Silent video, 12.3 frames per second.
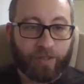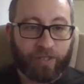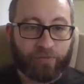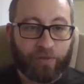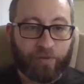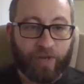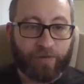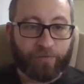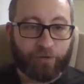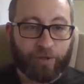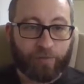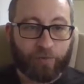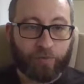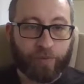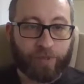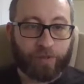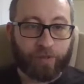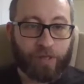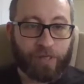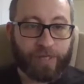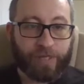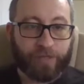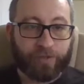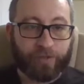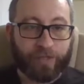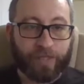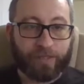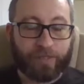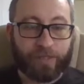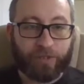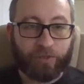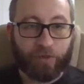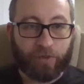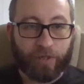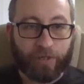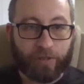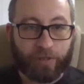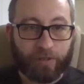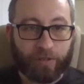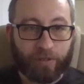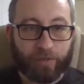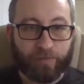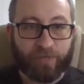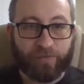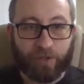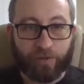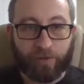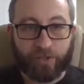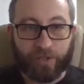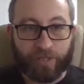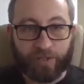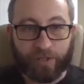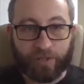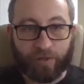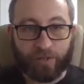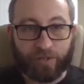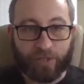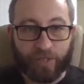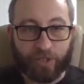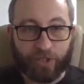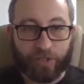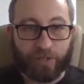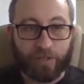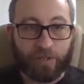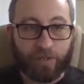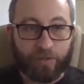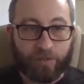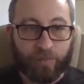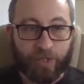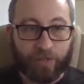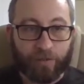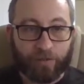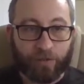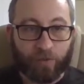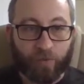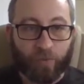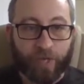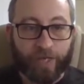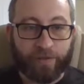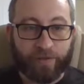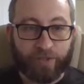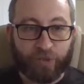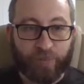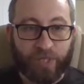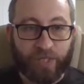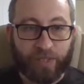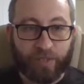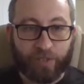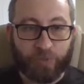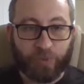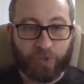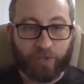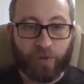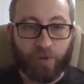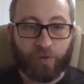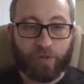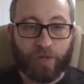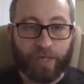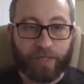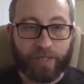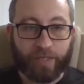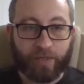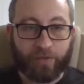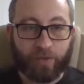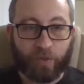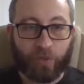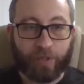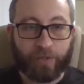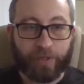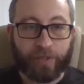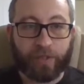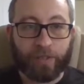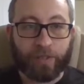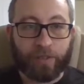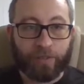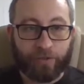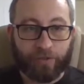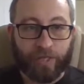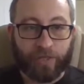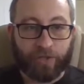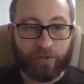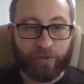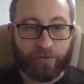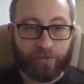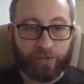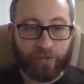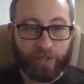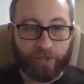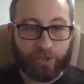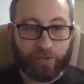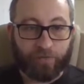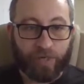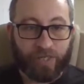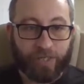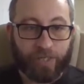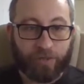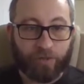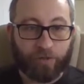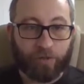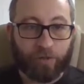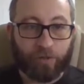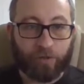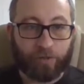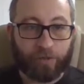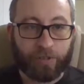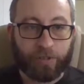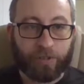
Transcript: If you have trouble with logging to the SD card, even though there's an SD card section, because of the way the speed is with the code and how to get it in there quickly, there's actually this section right here called